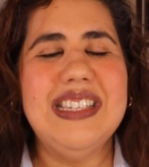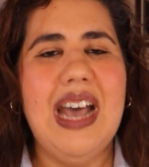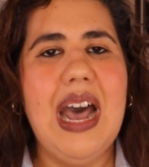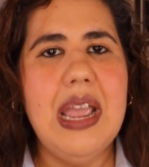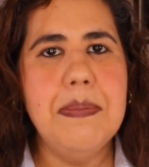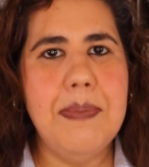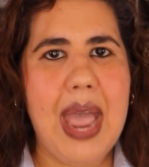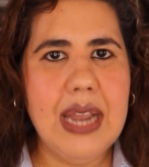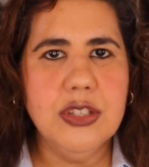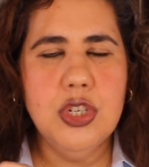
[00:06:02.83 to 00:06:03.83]
tie
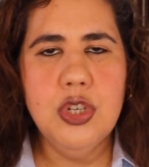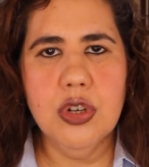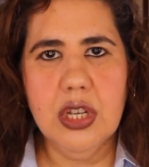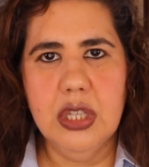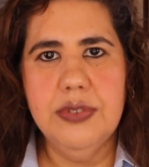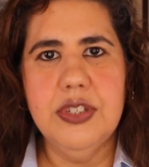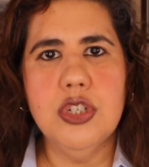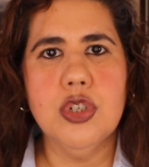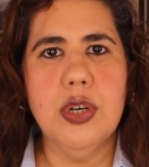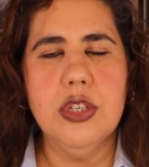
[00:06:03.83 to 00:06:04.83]
back to your
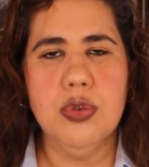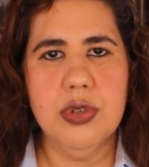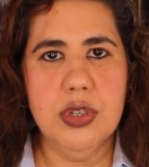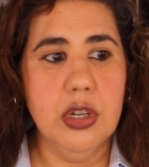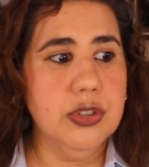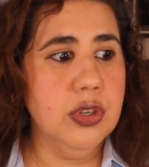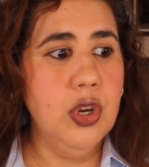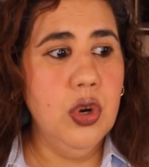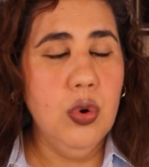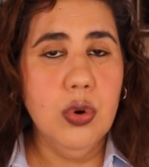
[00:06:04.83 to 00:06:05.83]
Clifton Strengths results
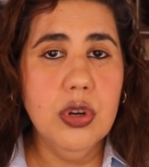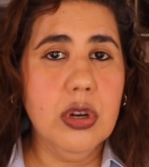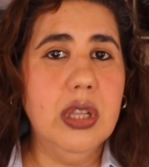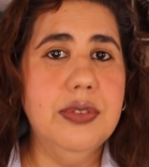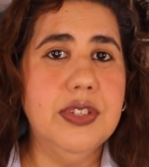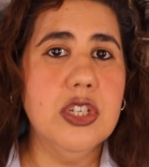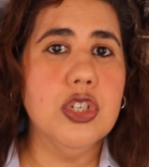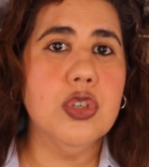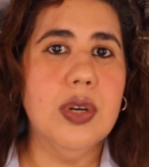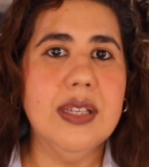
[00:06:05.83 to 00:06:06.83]
or your Clifton
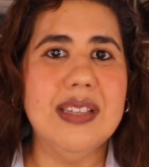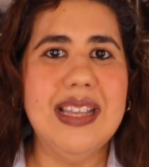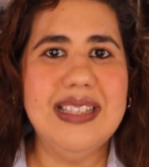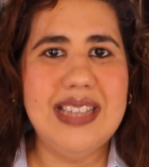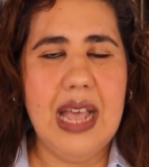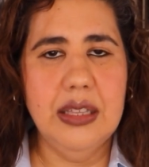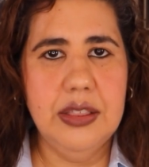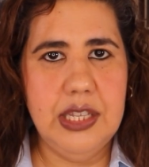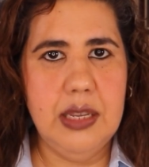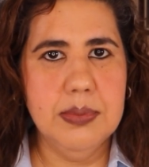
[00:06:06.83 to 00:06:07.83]
Strengths
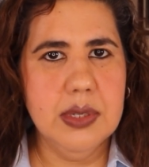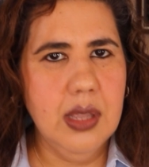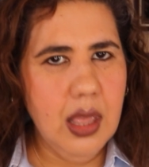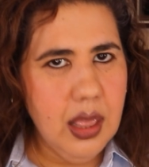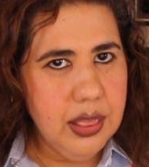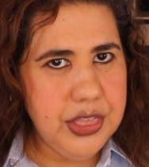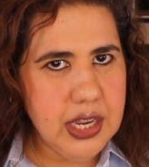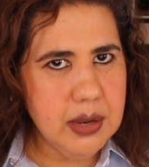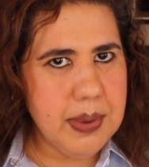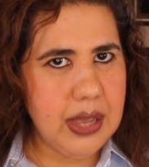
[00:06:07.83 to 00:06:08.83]
talent themes?
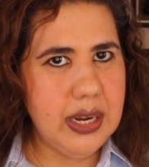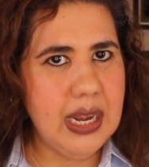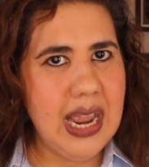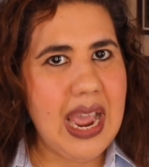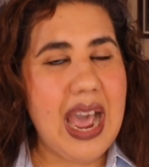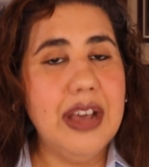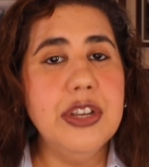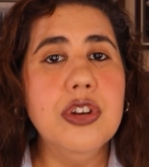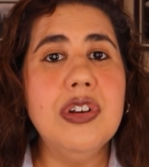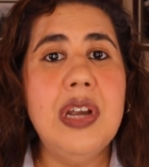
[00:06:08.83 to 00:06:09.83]
Think about it. How
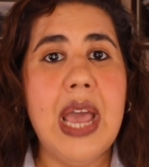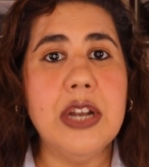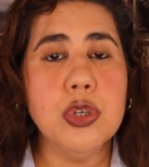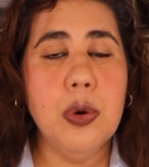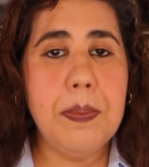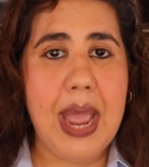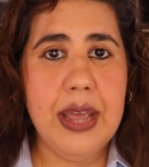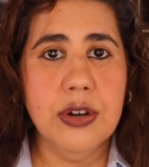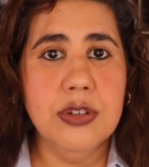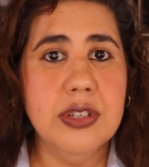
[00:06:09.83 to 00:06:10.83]
do your natural
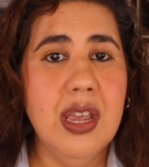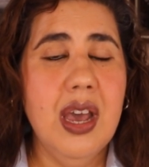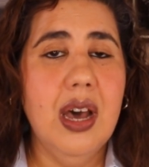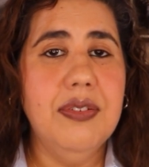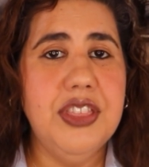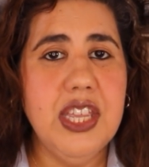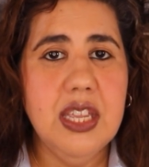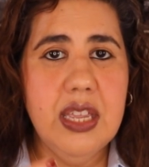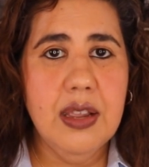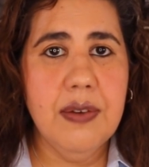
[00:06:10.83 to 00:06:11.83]
patterns of
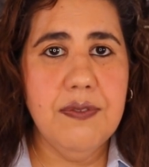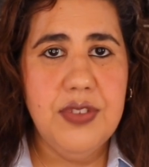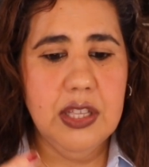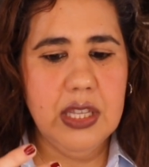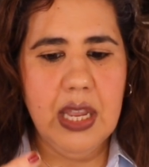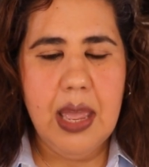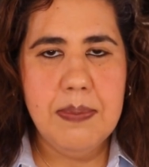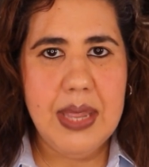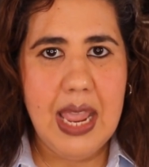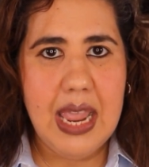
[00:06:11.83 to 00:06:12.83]
thinking, feeling,
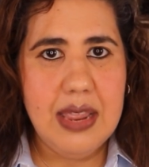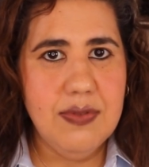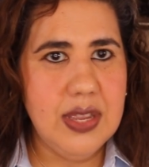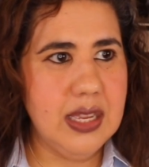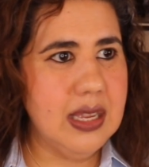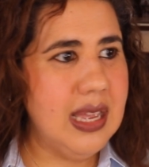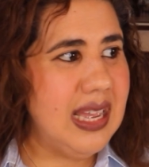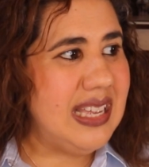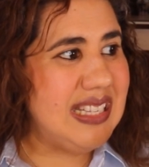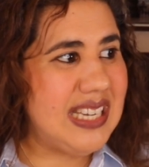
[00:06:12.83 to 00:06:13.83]
and behaving
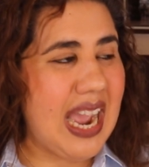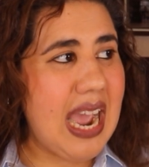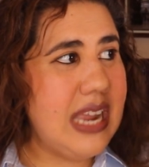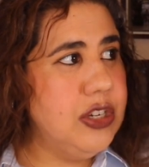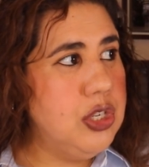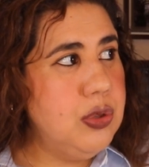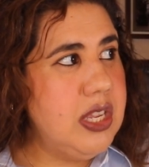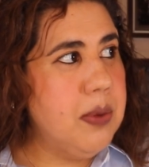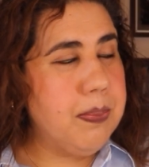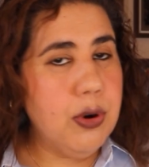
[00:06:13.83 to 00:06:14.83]
tie to
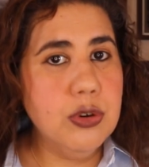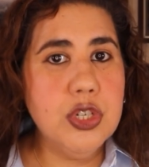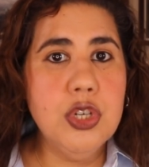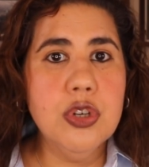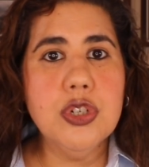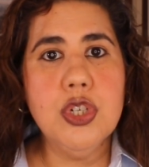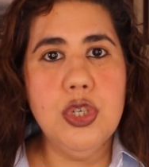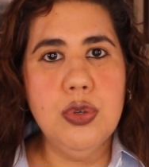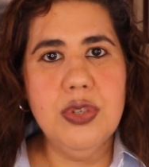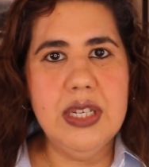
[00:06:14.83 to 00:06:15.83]
the approach you're
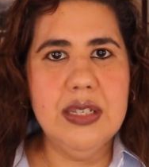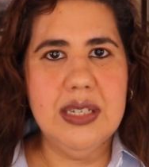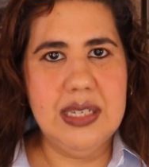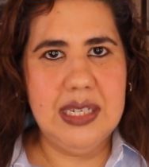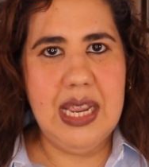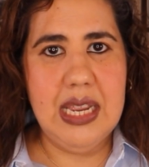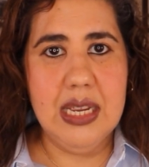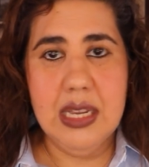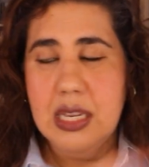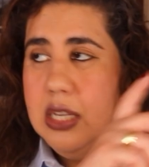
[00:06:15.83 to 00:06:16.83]
choosing to
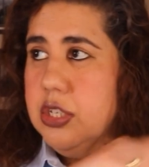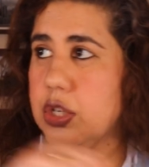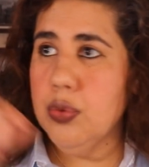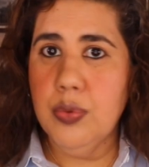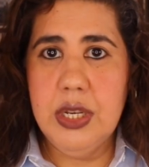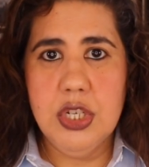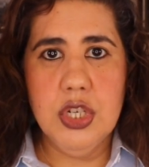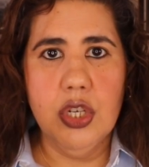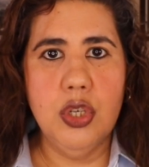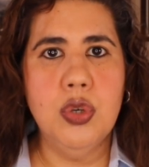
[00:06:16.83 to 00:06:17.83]
take to
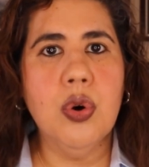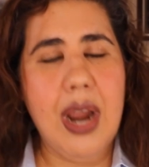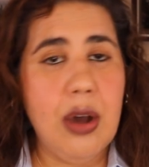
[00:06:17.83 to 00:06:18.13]
reach your